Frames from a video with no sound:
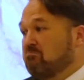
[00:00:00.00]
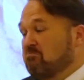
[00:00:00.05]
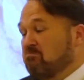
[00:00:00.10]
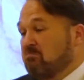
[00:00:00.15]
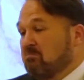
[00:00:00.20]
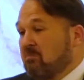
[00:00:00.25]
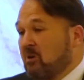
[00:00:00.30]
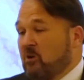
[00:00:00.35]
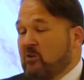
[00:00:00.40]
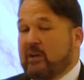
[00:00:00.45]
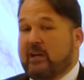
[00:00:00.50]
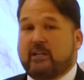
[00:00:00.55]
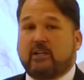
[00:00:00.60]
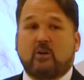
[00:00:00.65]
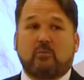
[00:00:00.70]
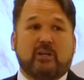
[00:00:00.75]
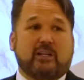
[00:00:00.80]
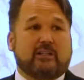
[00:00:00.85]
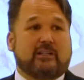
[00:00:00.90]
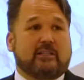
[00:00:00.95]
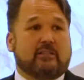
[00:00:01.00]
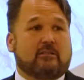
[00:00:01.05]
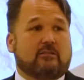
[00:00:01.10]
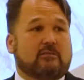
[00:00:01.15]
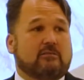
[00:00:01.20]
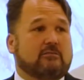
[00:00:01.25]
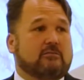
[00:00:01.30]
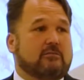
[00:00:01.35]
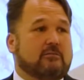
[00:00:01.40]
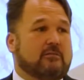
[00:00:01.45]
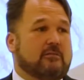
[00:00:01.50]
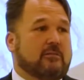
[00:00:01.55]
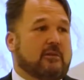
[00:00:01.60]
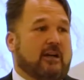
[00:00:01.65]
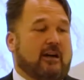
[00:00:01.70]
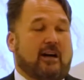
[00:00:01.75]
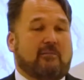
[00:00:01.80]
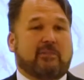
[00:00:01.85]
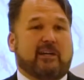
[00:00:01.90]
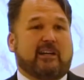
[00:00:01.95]
Okay, no big deal.
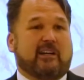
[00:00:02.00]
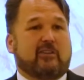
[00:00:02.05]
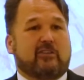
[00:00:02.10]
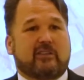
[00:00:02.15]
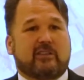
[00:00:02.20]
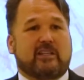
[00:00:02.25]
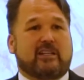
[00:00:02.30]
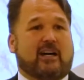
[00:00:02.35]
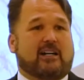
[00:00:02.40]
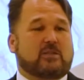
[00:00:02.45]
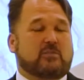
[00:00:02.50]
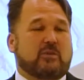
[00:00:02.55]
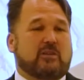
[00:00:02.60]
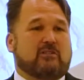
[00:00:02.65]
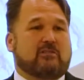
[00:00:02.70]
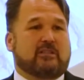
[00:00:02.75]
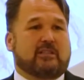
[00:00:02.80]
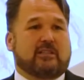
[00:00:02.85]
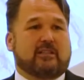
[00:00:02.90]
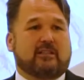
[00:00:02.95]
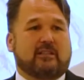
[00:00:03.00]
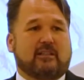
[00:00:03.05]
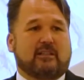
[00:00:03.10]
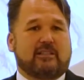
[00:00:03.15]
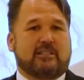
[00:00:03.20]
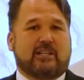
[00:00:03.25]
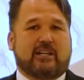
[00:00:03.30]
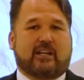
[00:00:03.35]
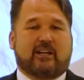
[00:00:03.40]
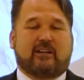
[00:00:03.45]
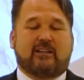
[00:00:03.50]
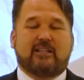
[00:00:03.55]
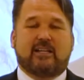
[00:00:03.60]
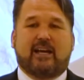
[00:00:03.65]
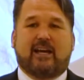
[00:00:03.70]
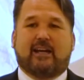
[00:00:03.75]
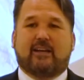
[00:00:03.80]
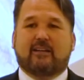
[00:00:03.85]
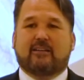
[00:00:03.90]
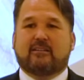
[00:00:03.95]
I'm going to go to the hospital to check on
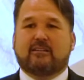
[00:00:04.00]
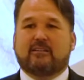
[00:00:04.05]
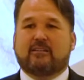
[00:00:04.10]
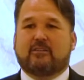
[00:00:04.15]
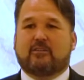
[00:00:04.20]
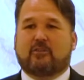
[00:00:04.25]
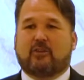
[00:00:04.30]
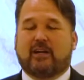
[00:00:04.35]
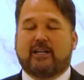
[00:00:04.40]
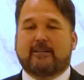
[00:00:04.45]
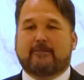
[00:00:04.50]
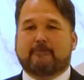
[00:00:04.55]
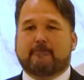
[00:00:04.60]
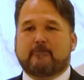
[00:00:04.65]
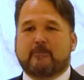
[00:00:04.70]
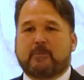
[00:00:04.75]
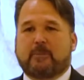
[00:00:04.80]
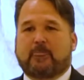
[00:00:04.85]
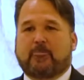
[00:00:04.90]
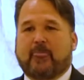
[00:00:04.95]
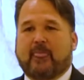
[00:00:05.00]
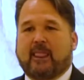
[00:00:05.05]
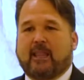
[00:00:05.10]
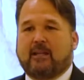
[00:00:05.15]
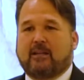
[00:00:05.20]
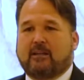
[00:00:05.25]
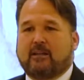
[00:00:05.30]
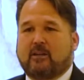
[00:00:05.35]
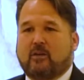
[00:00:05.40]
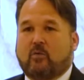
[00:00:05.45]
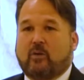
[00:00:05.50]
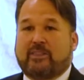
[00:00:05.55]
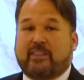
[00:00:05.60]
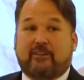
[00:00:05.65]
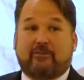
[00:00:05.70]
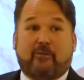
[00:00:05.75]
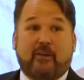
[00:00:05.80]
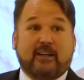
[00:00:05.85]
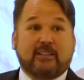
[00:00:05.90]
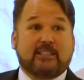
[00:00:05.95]
Dad, right? What they
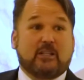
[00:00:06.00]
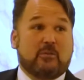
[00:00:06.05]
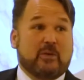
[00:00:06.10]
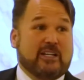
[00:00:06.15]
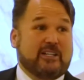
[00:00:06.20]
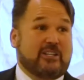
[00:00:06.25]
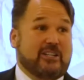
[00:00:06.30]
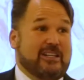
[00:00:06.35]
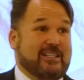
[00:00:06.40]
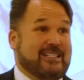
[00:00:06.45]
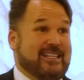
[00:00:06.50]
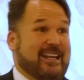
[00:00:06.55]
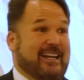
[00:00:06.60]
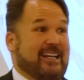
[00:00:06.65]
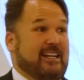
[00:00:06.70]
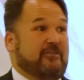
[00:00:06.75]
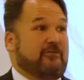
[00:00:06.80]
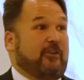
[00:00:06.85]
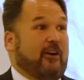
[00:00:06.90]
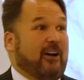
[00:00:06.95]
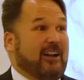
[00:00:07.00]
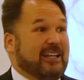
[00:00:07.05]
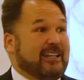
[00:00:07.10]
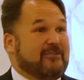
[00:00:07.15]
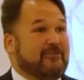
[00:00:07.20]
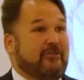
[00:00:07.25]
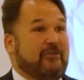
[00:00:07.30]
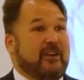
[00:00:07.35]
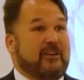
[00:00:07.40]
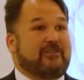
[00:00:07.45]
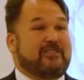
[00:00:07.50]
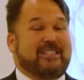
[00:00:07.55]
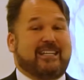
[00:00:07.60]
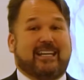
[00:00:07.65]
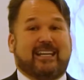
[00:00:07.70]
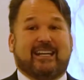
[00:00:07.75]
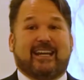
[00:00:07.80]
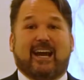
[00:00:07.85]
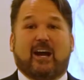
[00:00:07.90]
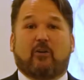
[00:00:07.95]
failed to mention is that he had fallen 15
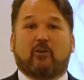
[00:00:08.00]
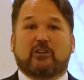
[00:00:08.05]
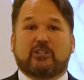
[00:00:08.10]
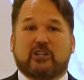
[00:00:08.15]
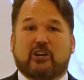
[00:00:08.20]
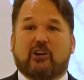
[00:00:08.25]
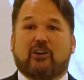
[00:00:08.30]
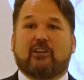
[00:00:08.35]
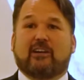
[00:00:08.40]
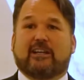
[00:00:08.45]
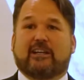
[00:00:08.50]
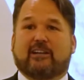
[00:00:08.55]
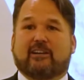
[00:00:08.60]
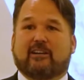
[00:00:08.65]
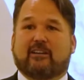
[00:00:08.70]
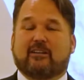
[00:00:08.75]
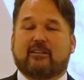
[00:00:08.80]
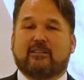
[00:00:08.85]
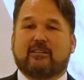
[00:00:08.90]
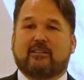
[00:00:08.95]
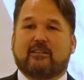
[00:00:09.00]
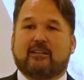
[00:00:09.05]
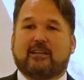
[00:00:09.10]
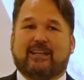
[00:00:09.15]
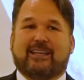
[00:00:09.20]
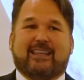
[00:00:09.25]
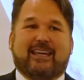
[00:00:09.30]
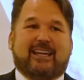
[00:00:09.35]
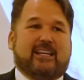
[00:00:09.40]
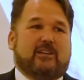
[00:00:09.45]
hours earlier, and they didn't